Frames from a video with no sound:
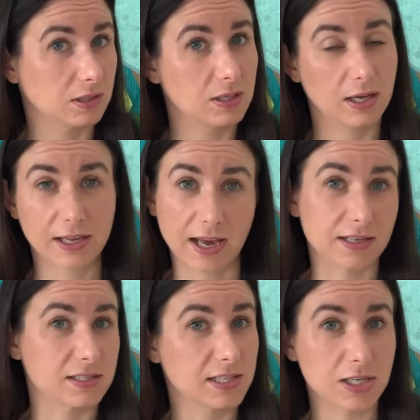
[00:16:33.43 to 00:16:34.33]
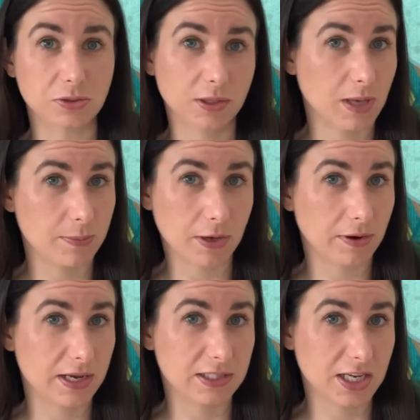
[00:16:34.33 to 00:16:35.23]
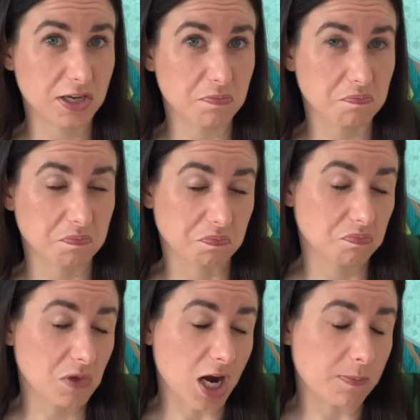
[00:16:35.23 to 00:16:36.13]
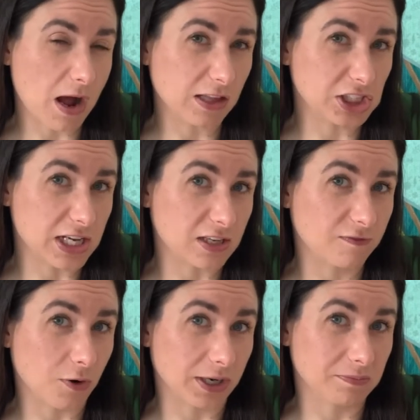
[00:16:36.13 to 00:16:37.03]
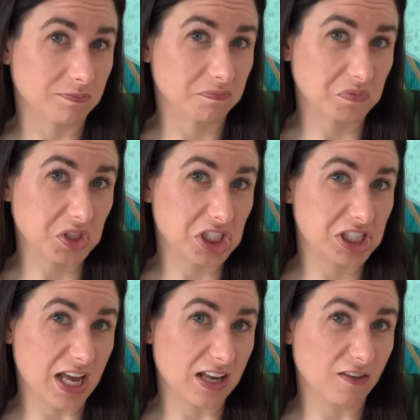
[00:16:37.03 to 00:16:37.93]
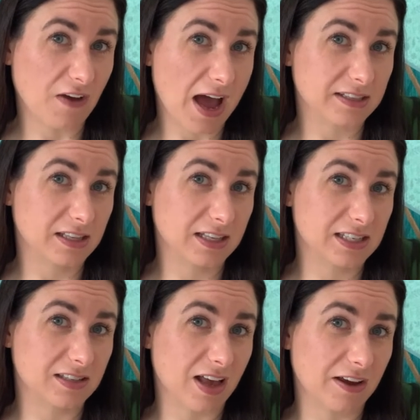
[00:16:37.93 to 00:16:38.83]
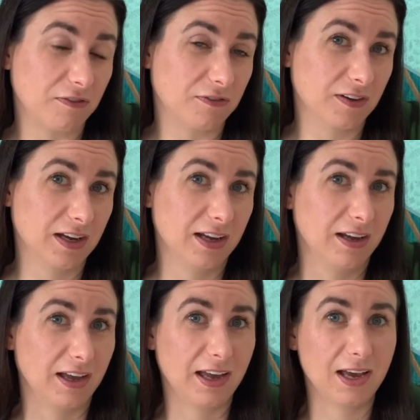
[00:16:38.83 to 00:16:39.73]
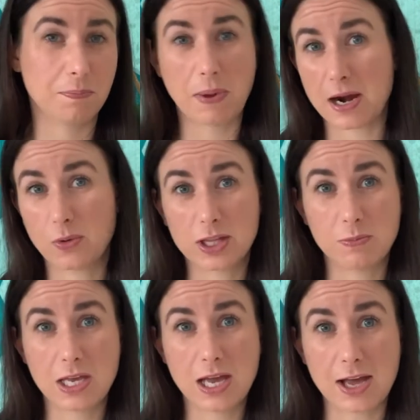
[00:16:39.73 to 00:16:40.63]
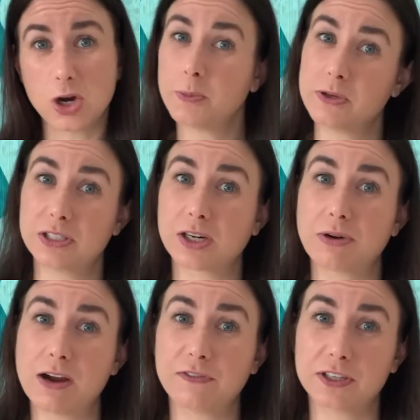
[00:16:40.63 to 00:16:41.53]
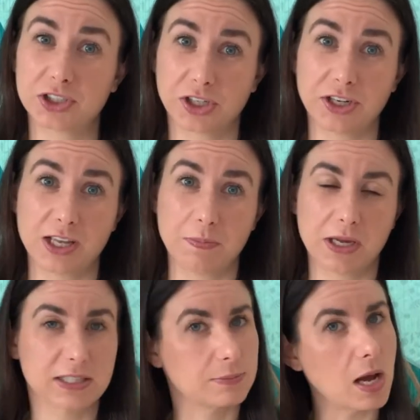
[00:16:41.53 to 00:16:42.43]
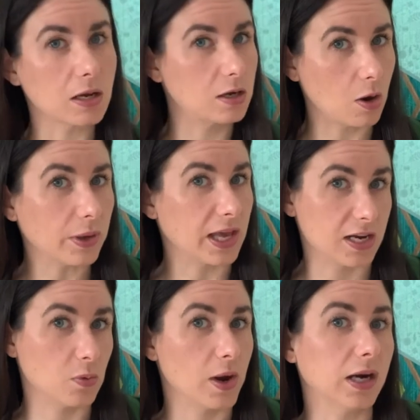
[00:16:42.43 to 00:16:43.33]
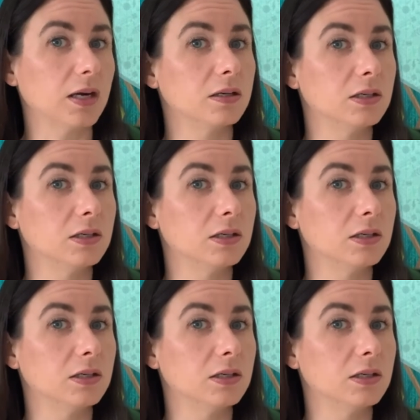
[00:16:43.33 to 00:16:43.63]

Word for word: Again, scheduling may be crazy, not apologizing for it, just stating the facts that this is life, and bear with me. I hope you stick around for the journey, because I'm not going anywhere.